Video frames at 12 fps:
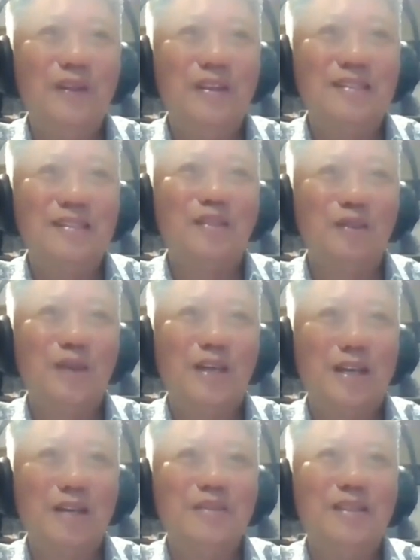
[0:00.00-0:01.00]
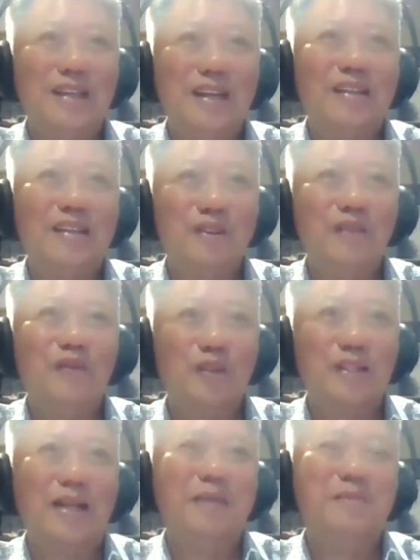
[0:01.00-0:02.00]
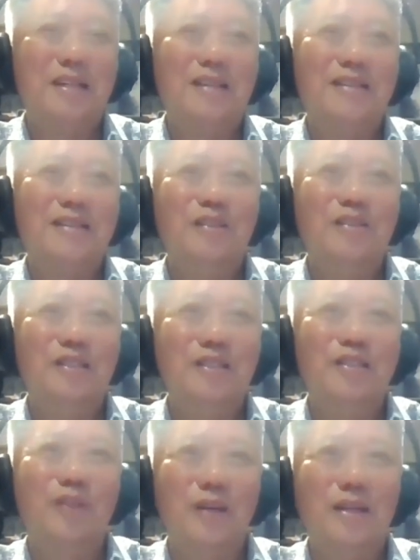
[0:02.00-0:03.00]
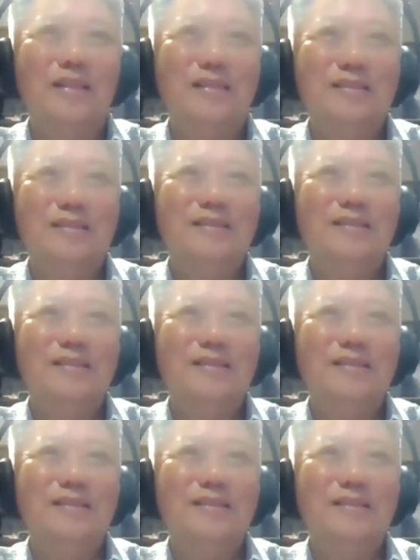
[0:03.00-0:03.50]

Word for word: it feels to wake up in the night three, four times, right, to go to the toilet.